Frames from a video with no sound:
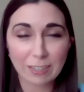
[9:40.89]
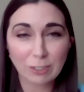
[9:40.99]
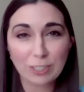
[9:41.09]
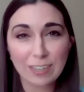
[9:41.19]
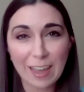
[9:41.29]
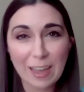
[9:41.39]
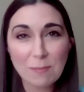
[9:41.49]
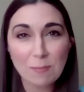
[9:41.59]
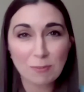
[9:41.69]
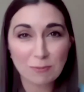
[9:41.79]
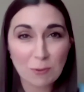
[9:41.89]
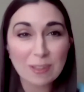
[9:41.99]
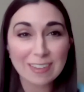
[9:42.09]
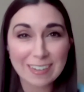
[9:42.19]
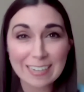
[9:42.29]
and she came before
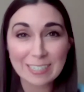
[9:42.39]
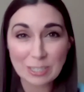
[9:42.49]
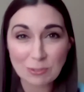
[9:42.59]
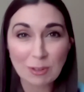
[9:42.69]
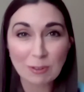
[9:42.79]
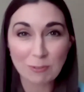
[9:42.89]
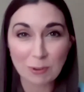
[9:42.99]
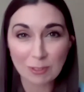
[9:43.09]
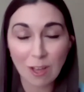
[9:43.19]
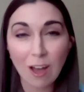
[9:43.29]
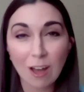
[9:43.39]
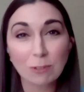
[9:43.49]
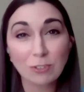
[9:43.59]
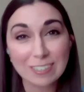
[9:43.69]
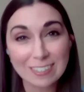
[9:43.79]
the 1924 law,
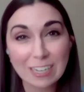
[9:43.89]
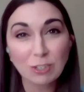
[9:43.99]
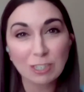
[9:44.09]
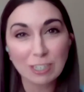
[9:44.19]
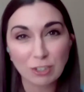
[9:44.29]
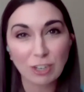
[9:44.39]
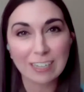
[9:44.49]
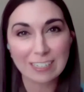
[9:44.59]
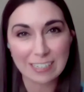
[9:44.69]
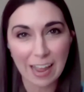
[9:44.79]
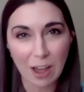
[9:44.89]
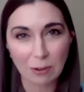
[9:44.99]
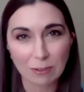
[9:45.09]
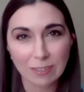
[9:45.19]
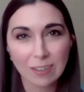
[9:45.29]
which essentially shut
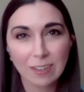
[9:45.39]
down,